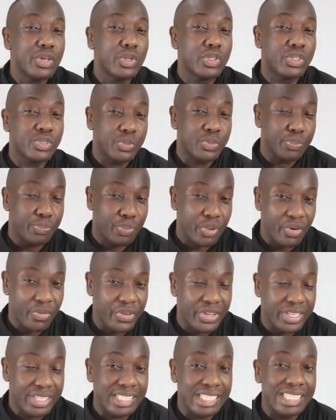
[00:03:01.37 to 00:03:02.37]
those
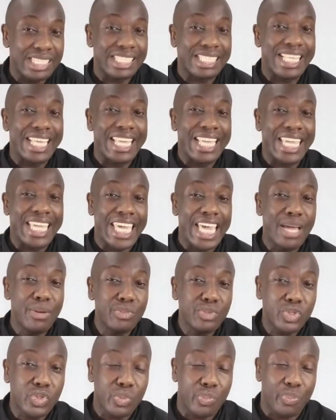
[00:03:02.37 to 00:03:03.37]
prophecies, they
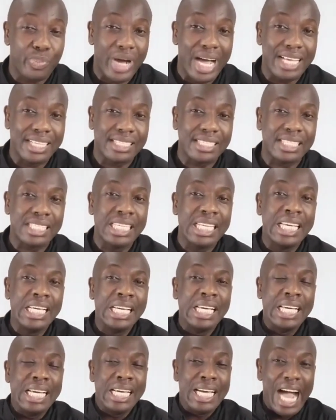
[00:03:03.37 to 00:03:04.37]
came to pass,
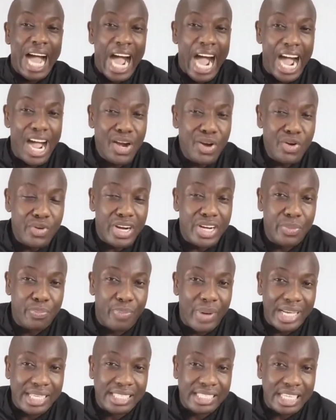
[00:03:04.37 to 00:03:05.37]

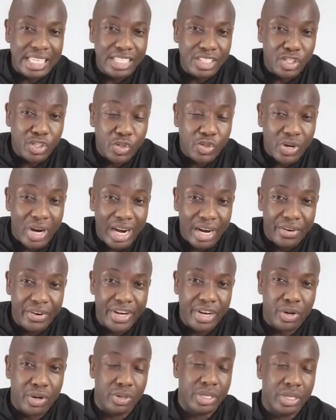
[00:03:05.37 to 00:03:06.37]
100% track
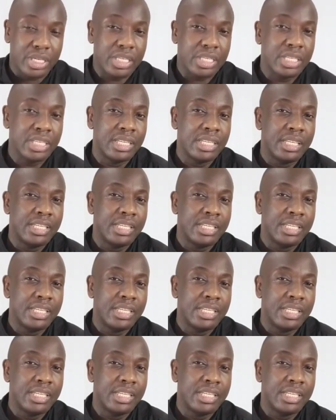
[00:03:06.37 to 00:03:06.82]
record.